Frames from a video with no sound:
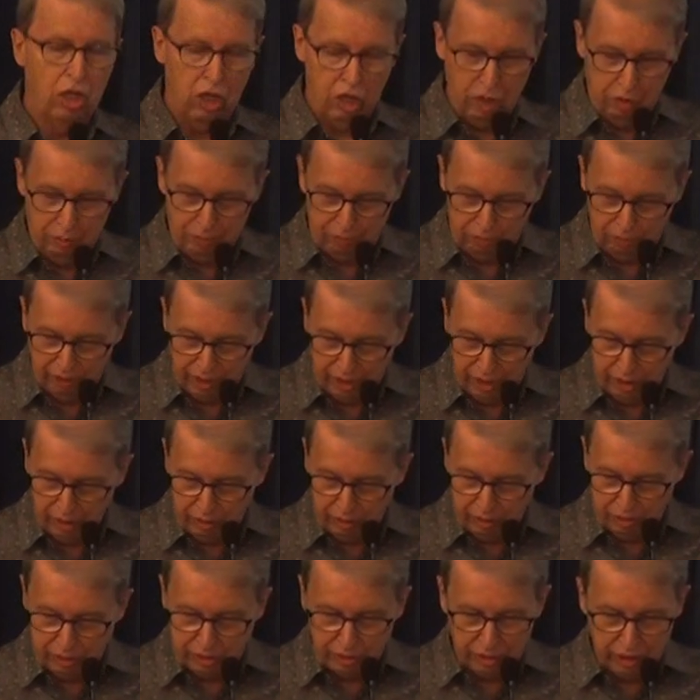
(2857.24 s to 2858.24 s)
our
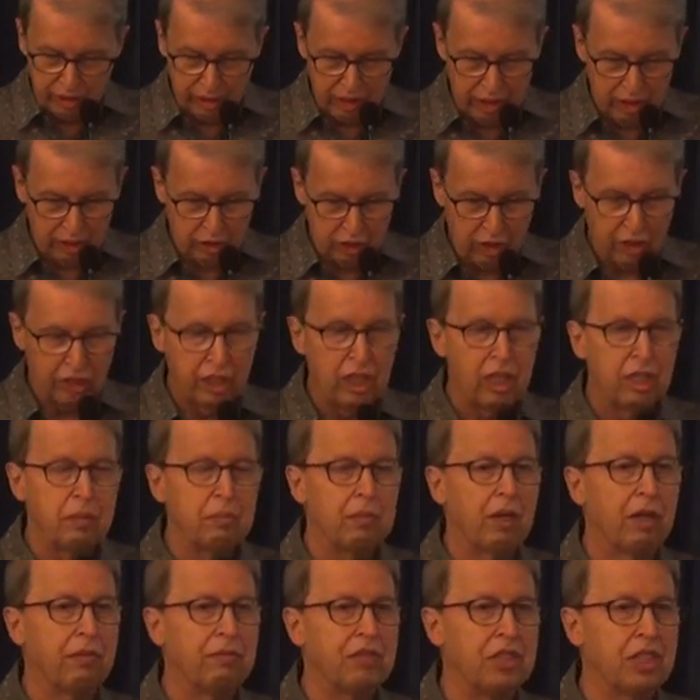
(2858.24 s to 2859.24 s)
prayers in the
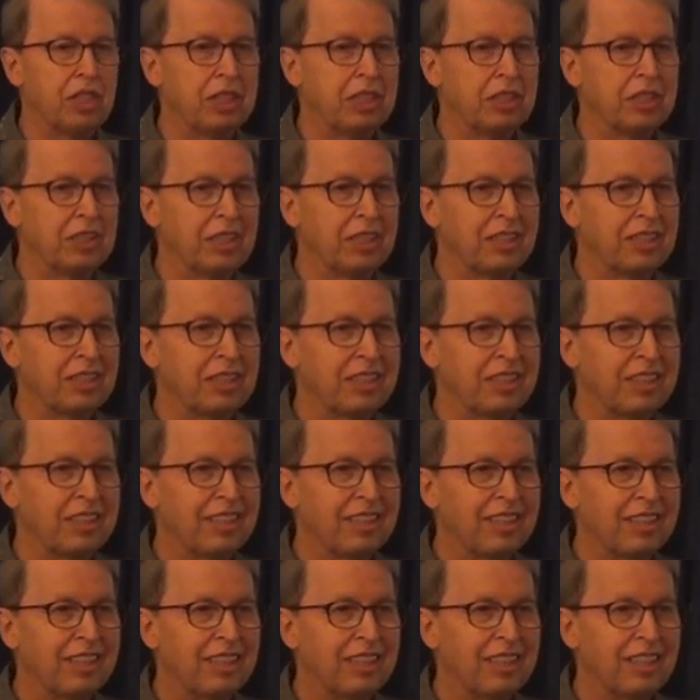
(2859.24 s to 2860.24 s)
name of Jesus.
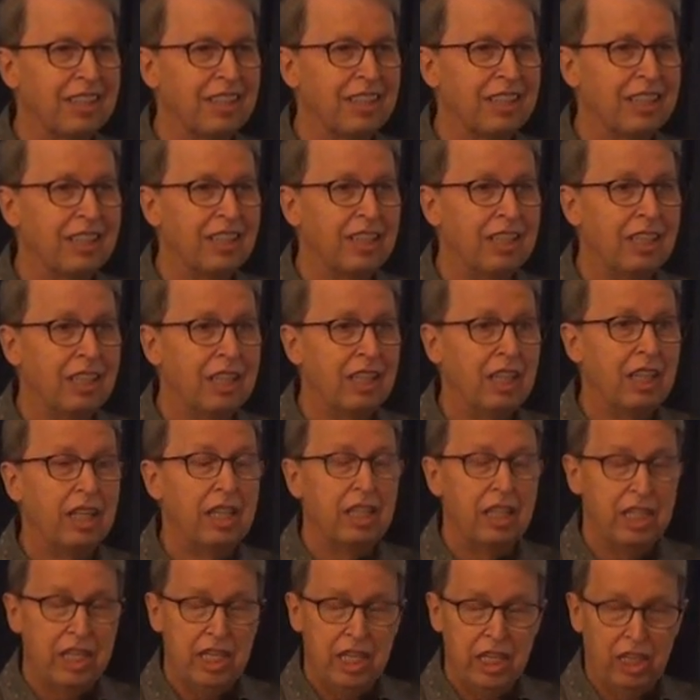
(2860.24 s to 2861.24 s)

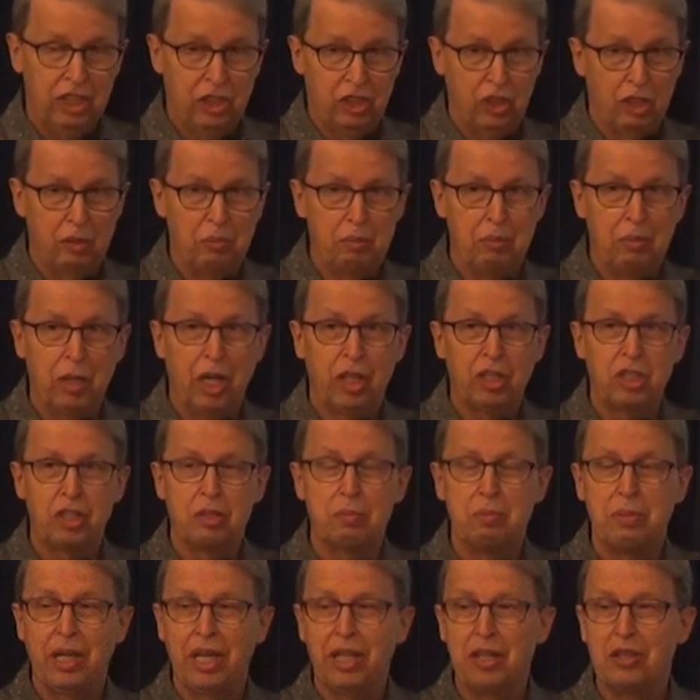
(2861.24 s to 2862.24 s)
He is a
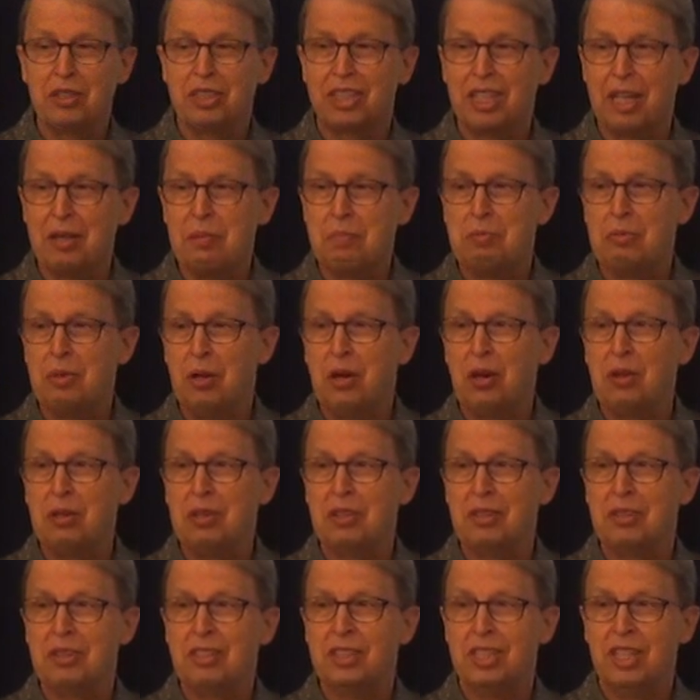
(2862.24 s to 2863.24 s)
much better
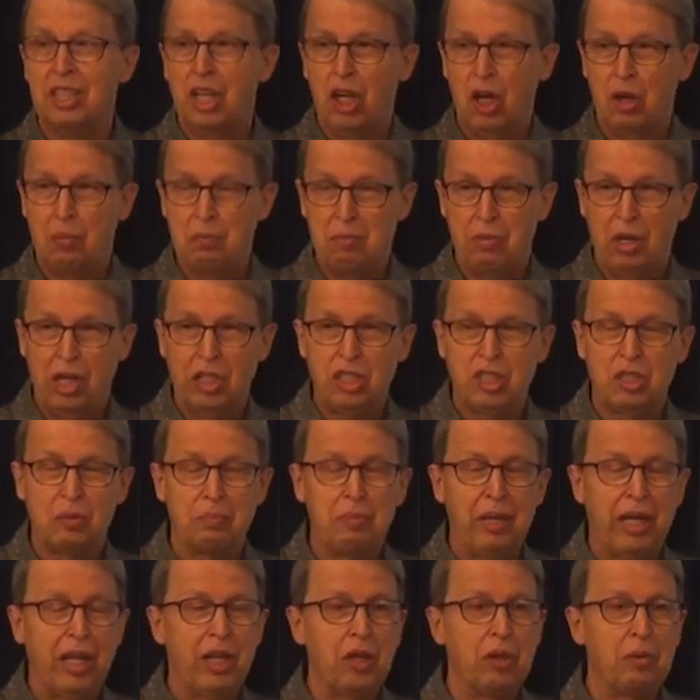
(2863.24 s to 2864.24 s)
temple, a
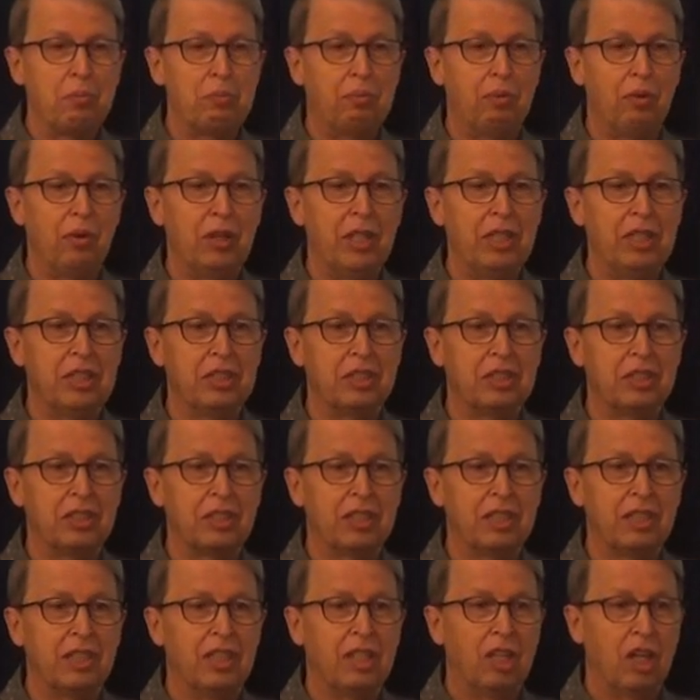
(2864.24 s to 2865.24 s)
much better priest,
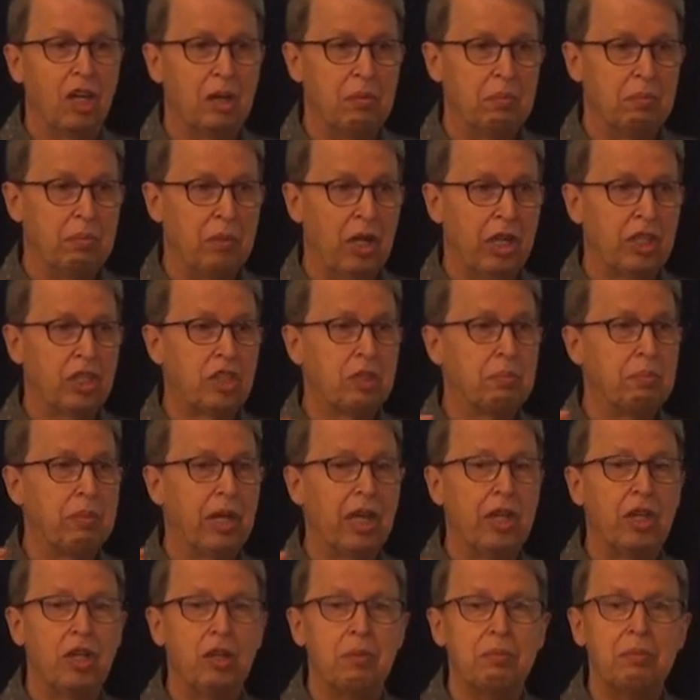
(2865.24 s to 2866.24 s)
a much
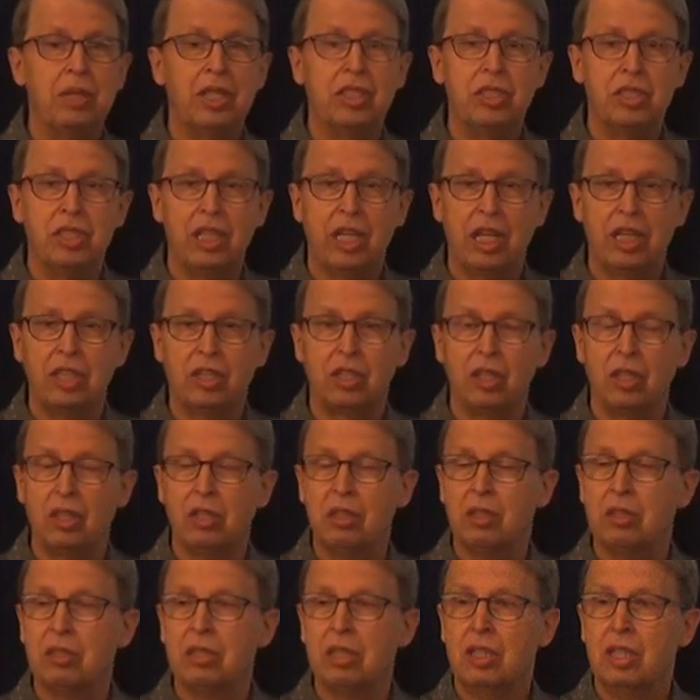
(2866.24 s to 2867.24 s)
better
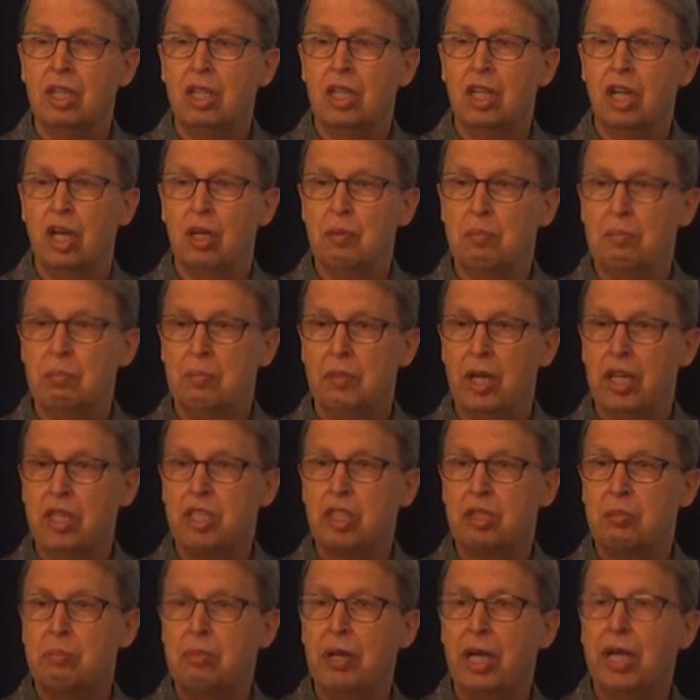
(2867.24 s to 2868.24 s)
mediator, a
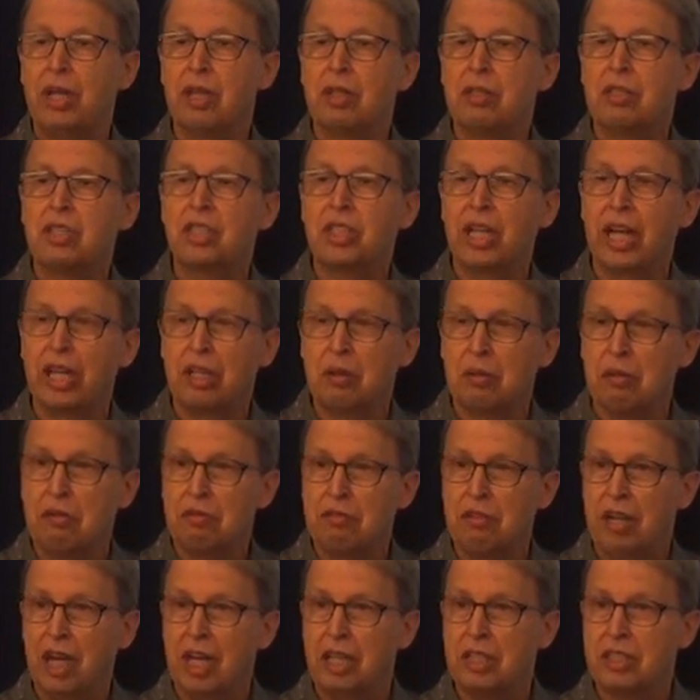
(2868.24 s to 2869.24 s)
much better
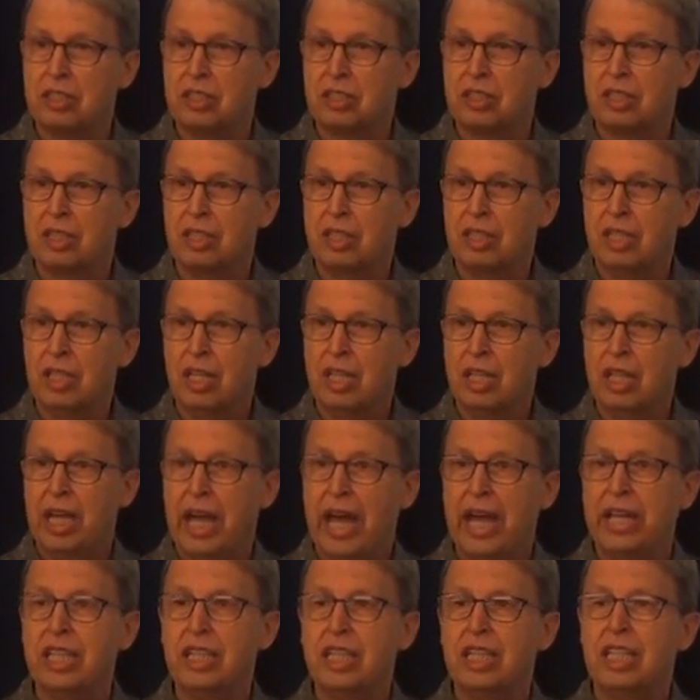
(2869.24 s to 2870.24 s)
sacrifice
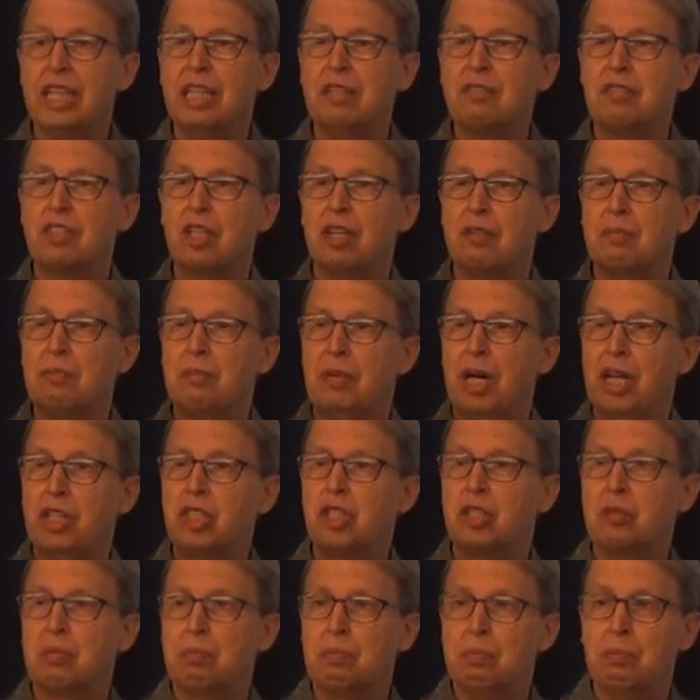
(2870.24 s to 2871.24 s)
and it gives a
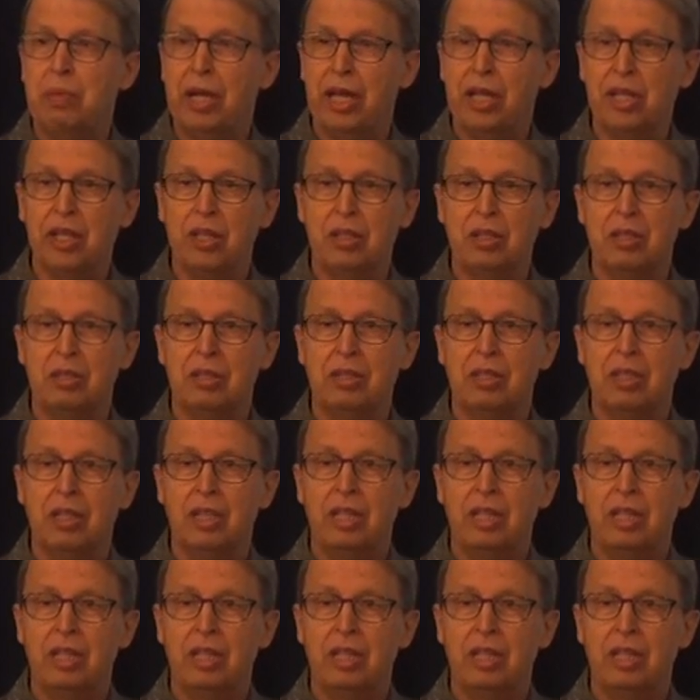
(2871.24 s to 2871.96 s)
much better